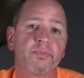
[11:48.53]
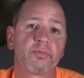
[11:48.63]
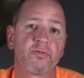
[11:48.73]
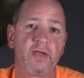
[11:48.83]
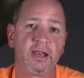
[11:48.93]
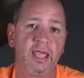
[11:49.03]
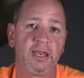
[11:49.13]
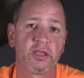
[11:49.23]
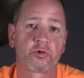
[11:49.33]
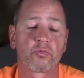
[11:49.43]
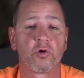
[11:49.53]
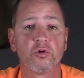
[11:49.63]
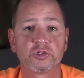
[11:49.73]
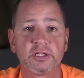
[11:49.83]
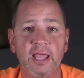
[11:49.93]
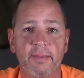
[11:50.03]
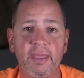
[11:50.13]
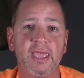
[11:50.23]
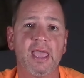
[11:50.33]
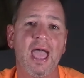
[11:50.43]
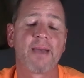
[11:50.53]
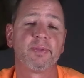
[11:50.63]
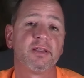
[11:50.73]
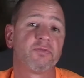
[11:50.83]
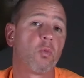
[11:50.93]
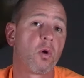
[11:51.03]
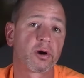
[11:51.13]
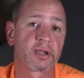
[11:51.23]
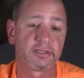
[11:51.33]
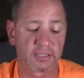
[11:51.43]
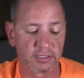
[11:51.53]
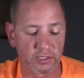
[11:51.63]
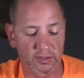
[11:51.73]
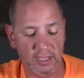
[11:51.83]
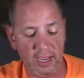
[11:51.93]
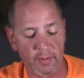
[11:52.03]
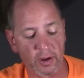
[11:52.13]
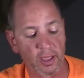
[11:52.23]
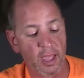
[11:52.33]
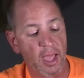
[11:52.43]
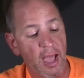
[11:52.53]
prevent any corrosion that may happen if water gets into your camera.